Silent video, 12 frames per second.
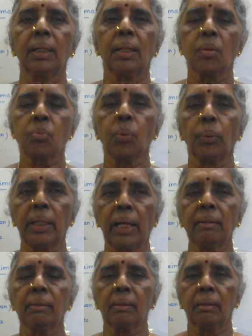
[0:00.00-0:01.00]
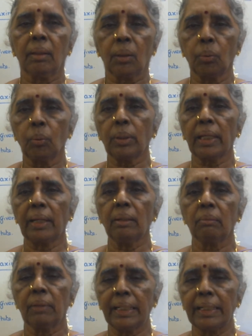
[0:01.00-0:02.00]
so that you can
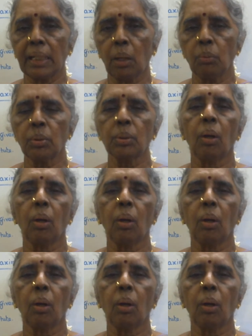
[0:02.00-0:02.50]
work it out